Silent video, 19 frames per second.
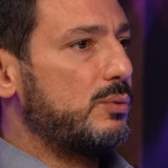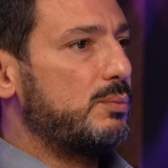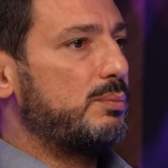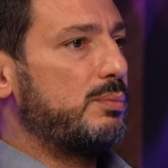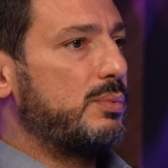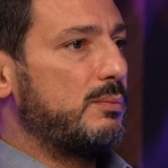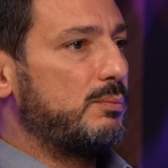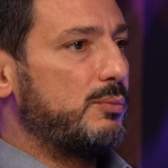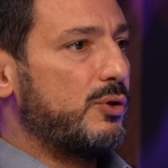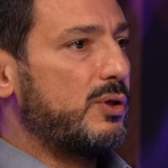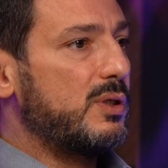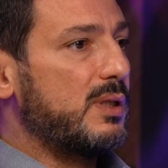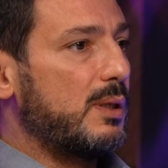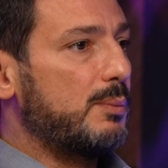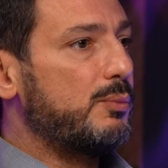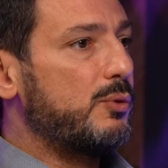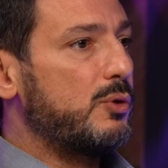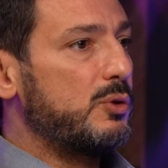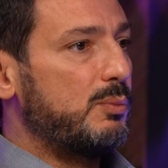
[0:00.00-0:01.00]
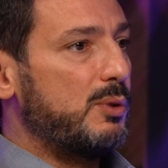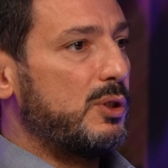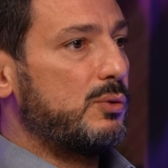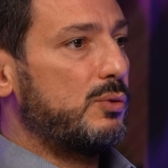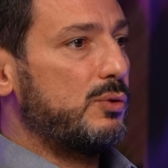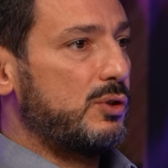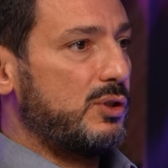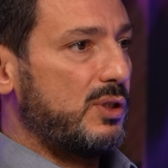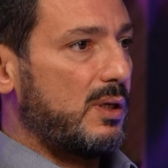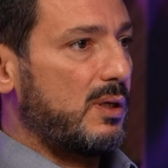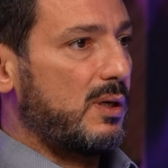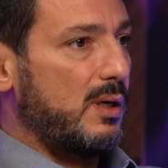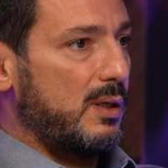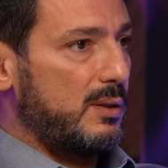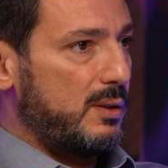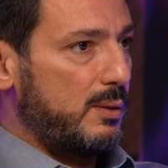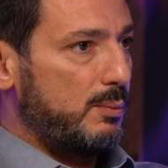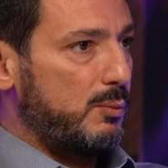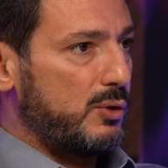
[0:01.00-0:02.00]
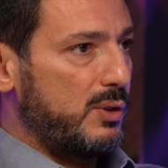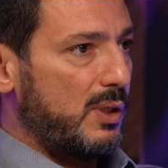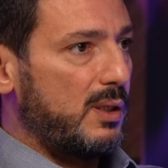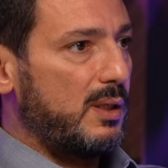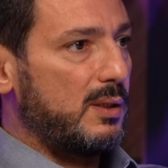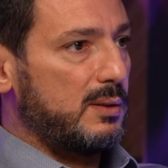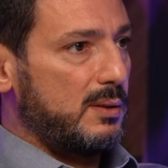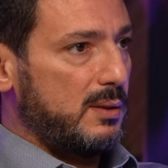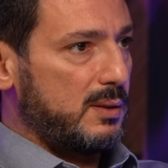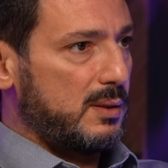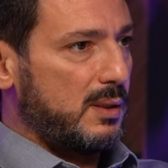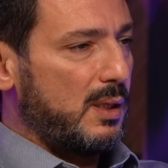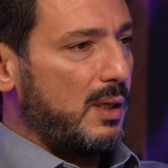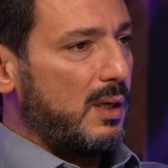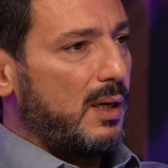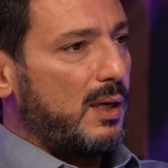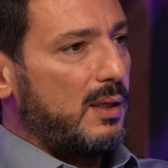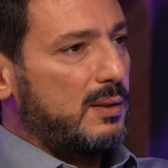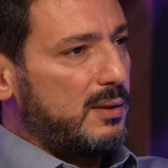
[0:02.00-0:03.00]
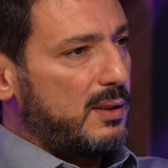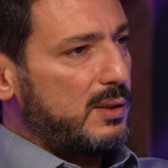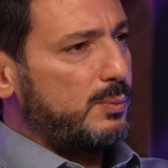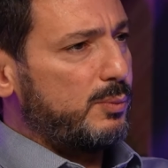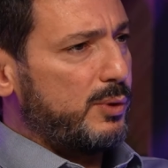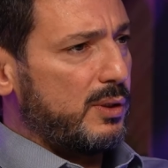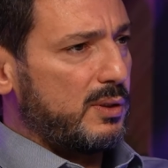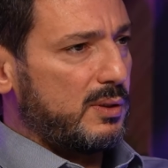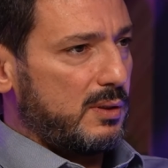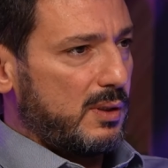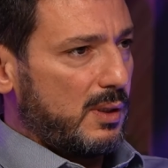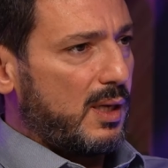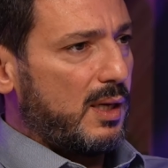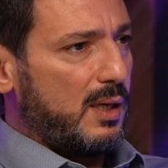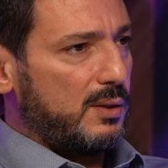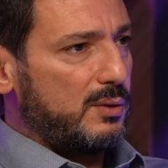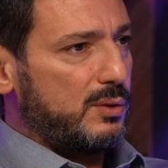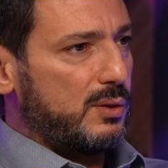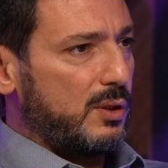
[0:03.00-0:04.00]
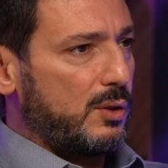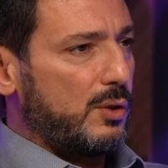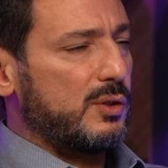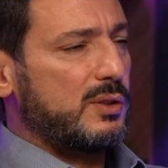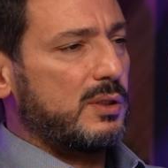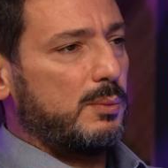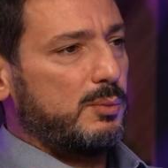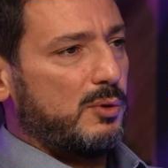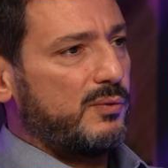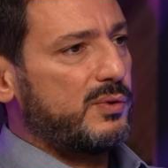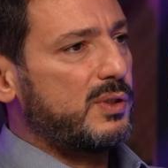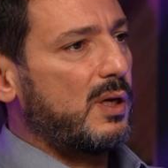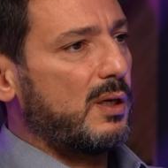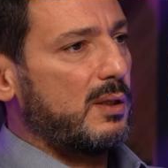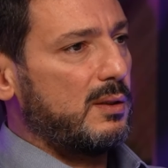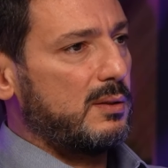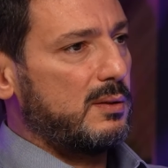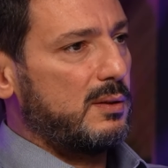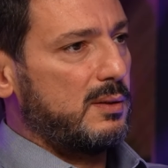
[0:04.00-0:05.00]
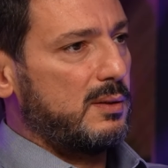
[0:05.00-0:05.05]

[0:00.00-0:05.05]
to book an appointment to check other modalities. And this brings, again, the concept of silent